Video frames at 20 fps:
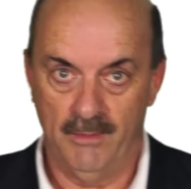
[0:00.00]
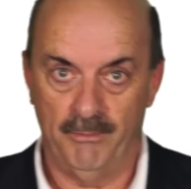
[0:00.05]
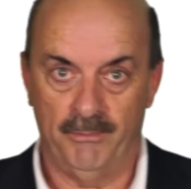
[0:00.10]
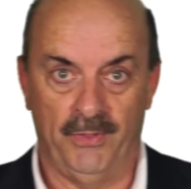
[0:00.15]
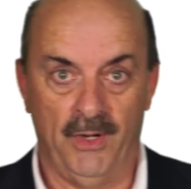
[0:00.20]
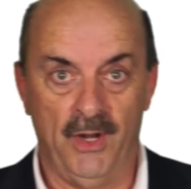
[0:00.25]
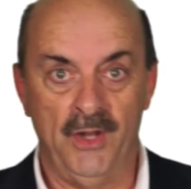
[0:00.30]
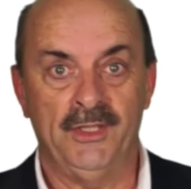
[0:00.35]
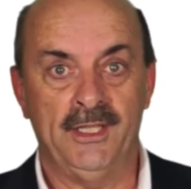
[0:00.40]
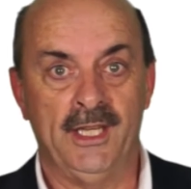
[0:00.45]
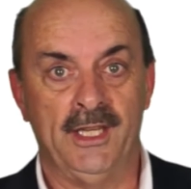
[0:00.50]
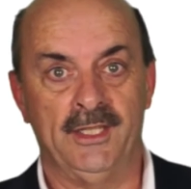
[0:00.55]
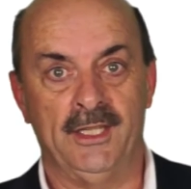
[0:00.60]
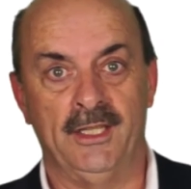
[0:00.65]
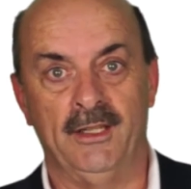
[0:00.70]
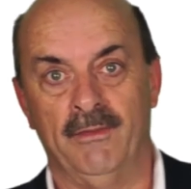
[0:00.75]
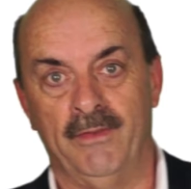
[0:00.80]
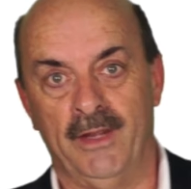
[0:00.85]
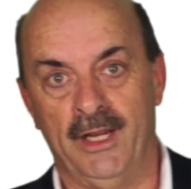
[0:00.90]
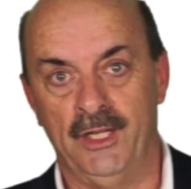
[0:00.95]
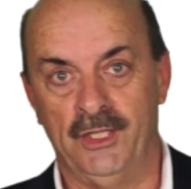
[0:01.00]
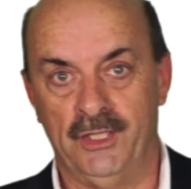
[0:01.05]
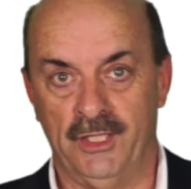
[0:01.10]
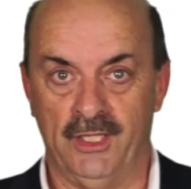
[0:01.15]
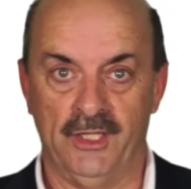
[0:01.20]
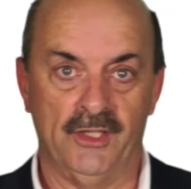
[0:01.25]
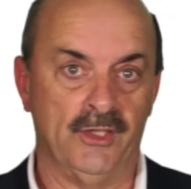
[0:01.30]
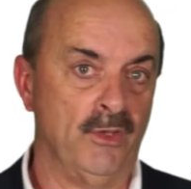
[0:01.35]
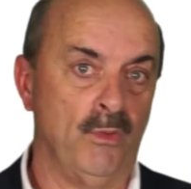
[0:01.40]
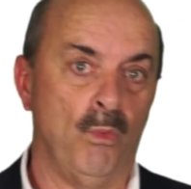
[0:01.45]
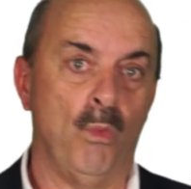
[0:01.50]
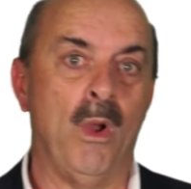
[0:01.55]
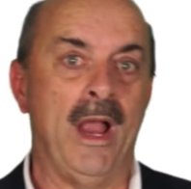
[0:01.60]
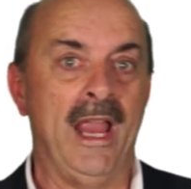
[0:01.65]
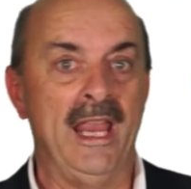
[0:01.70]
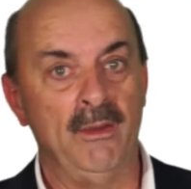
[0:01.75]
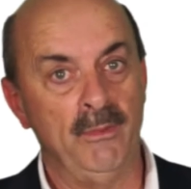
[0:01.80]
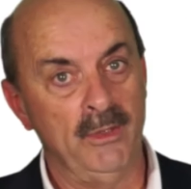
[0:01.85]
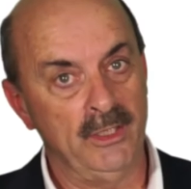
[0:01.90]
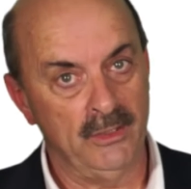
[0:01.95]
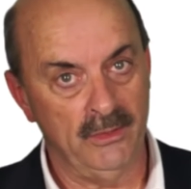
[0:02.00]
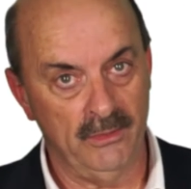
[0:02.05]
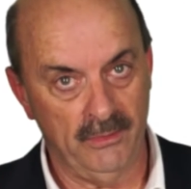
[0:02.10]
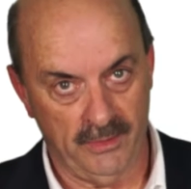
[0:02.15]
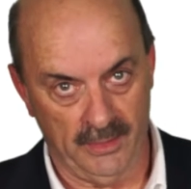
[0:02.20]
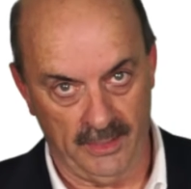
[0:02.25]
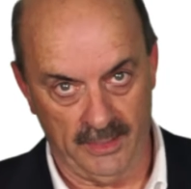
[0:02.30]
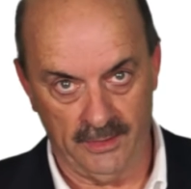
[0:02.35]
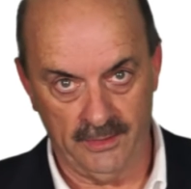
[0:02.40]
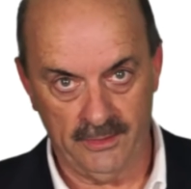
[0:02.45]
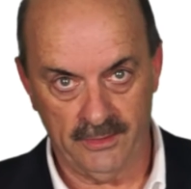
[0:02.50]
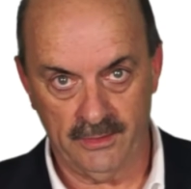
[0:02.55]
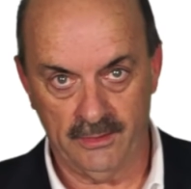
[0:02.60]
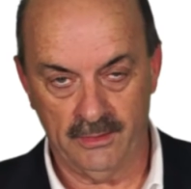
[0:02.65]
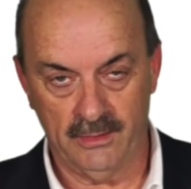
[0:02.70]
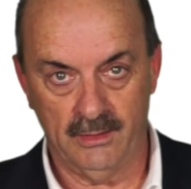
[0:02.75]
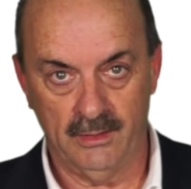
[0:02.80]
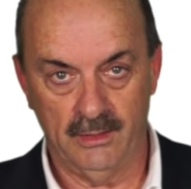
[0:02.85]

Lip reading: Process innovation is the way we do things,